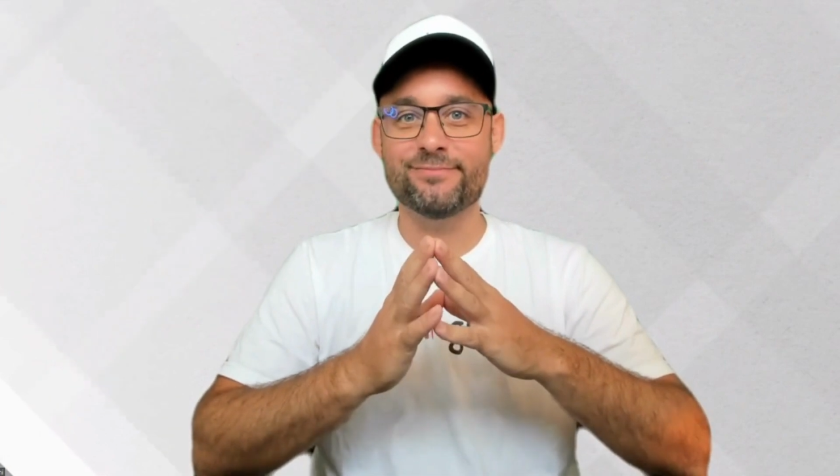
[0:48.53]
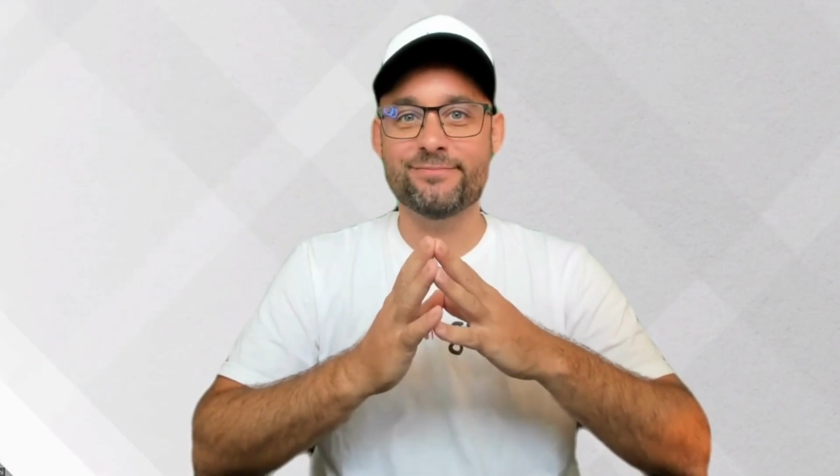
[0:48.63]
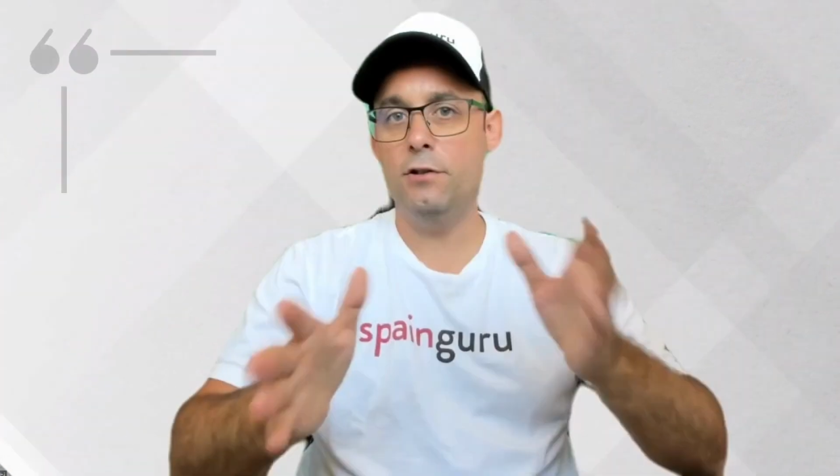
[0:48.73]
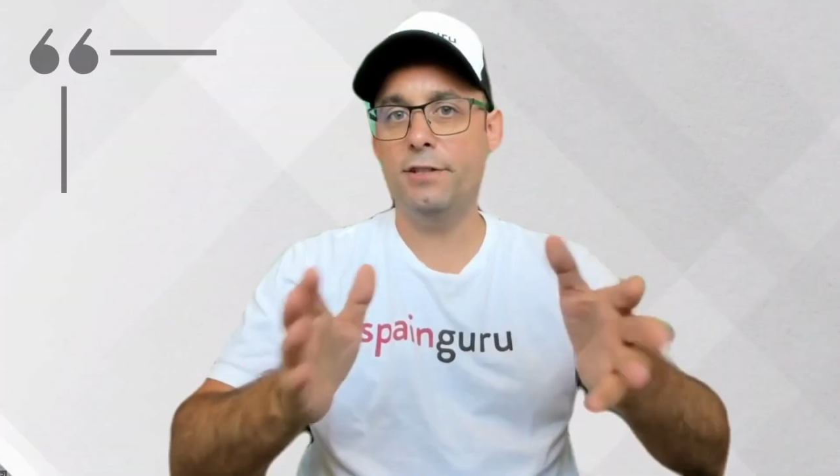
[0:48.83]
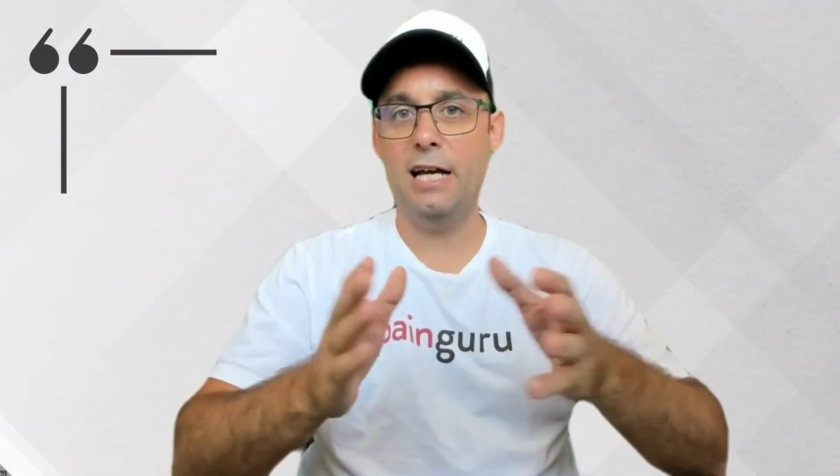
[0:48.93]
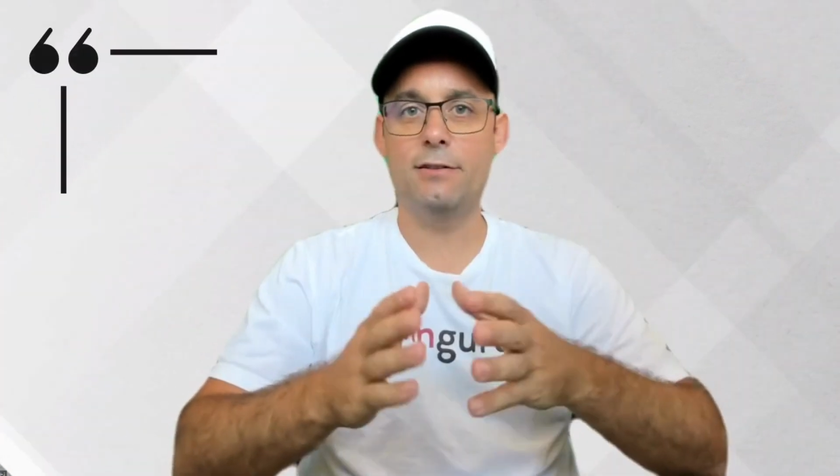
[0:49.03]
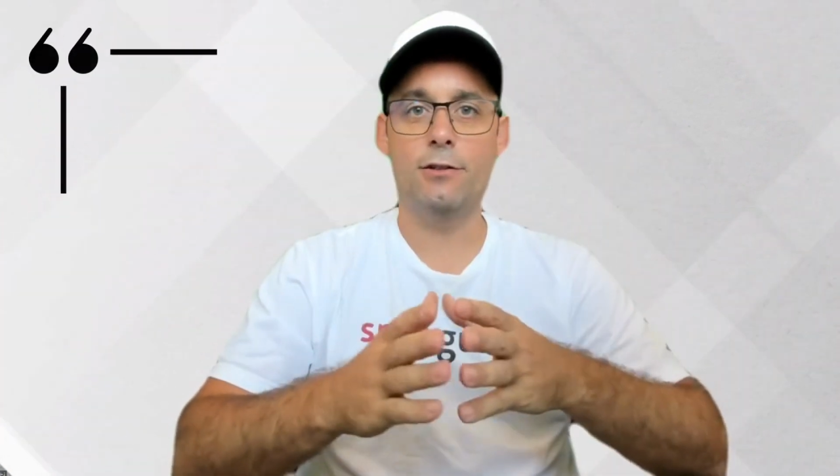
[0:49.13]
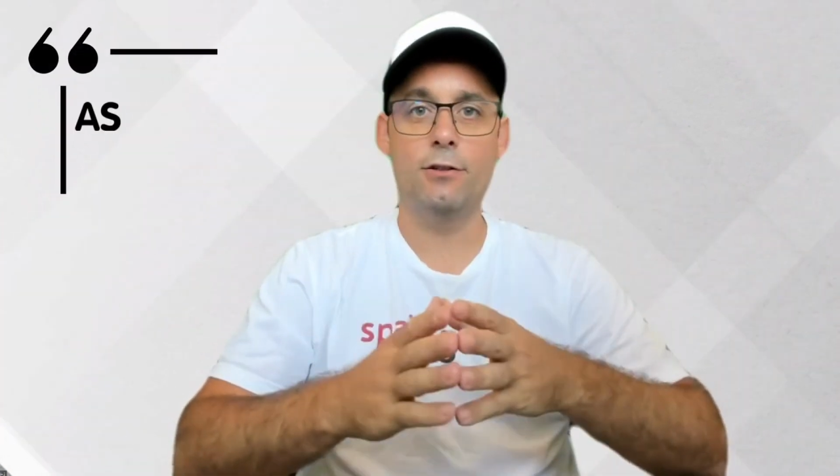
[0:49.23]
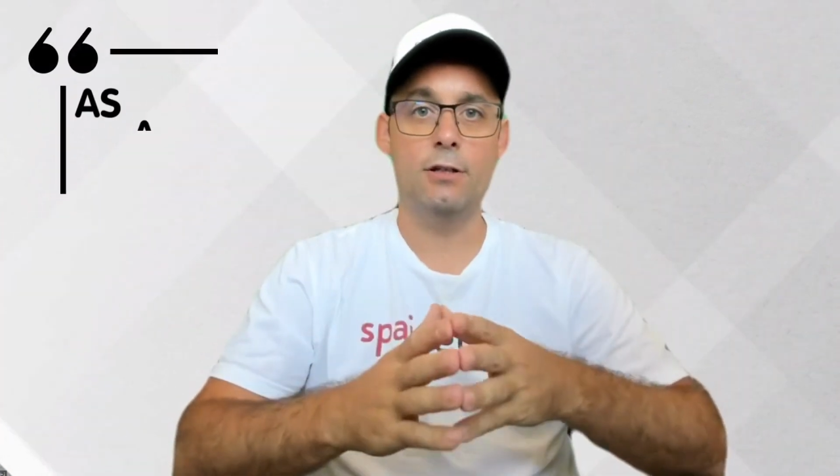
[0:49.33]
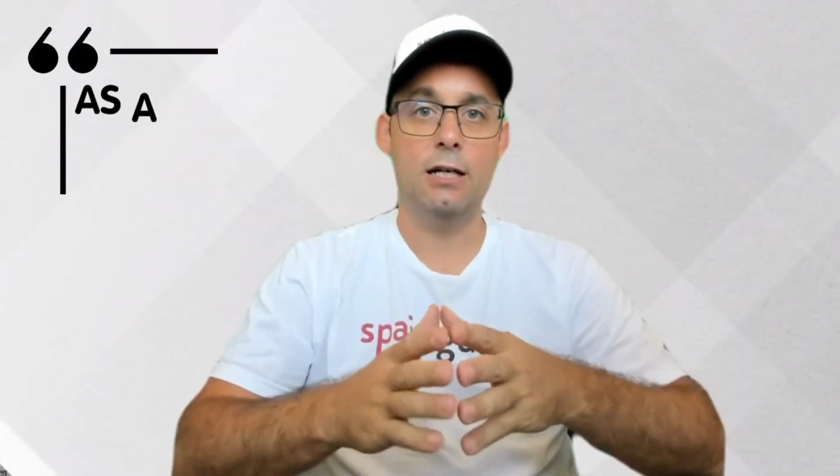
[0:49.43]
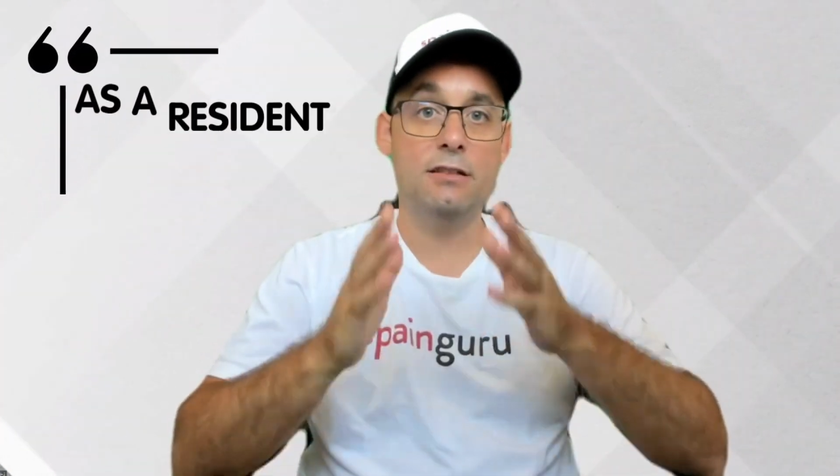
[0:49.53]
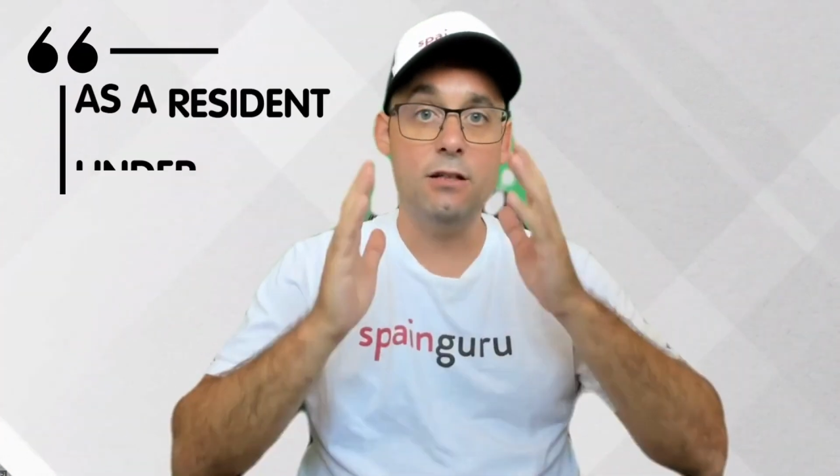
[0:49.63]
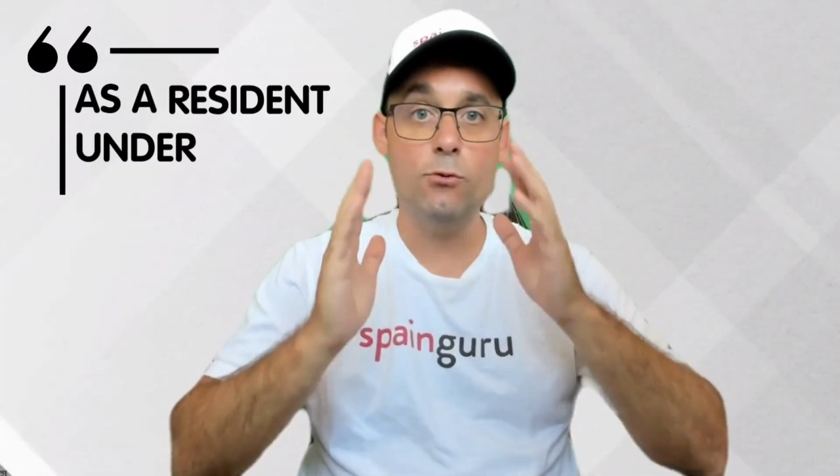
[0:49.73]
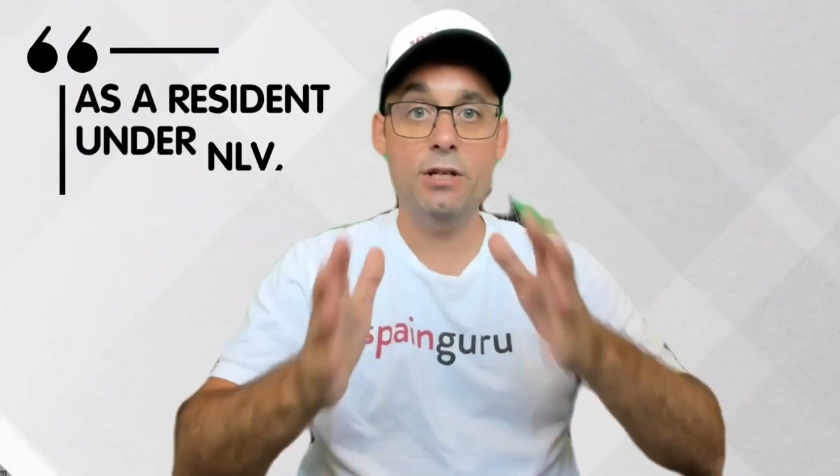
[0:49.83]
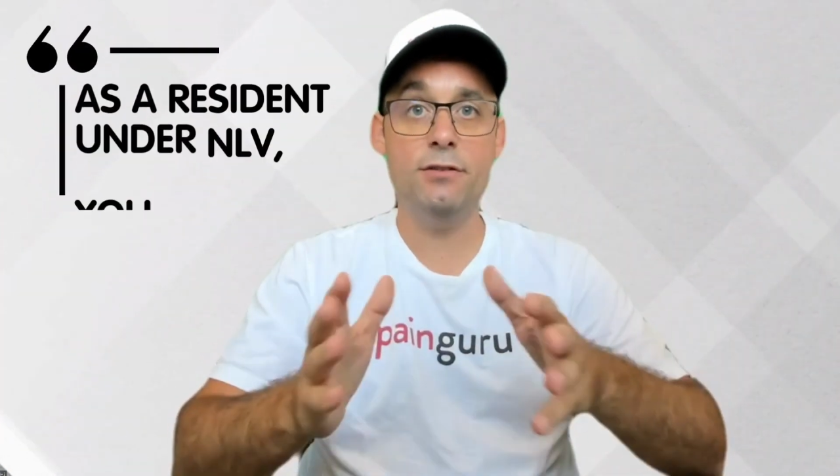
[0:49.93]
First answer, as
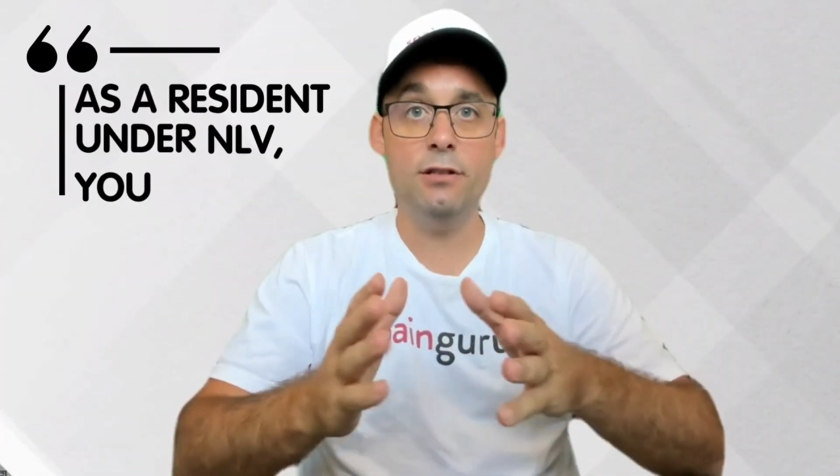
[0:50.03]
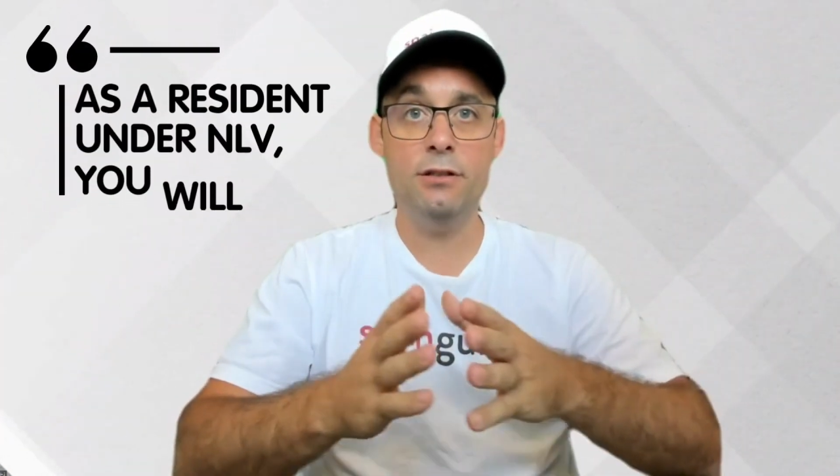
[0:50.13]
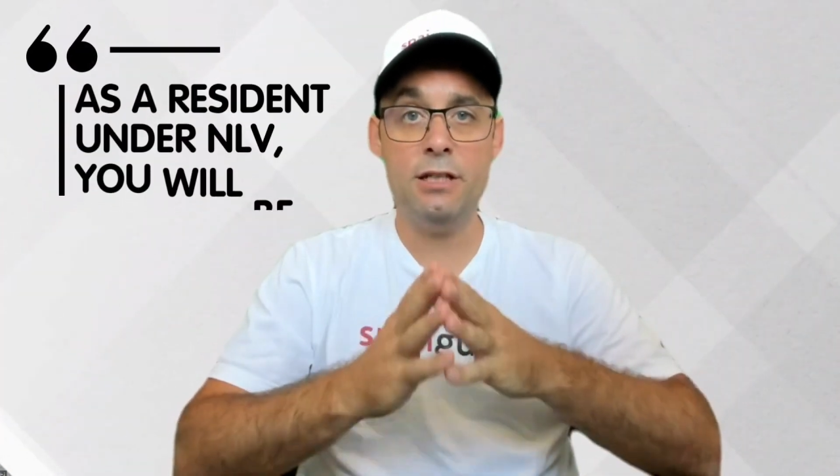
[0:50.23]
a resident